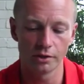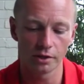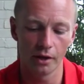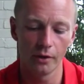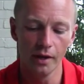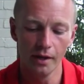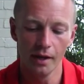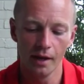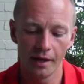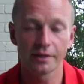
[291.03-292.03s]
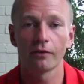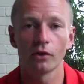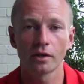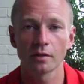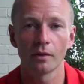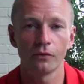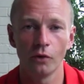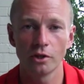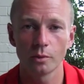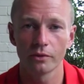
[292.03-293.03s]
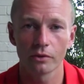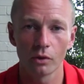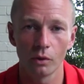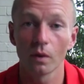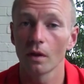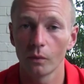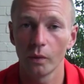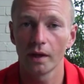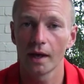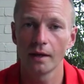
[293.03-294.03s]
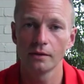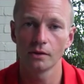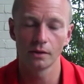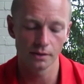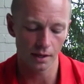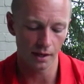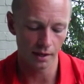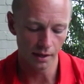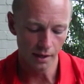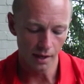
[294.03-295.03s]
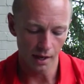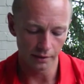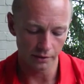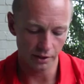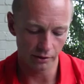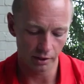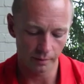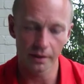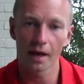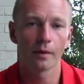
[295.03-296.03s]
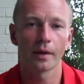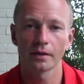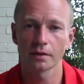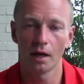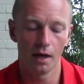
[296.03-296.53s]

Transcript: So let's have a look at some of the footage we recorded over the weekend, and I'll tell you a little bit about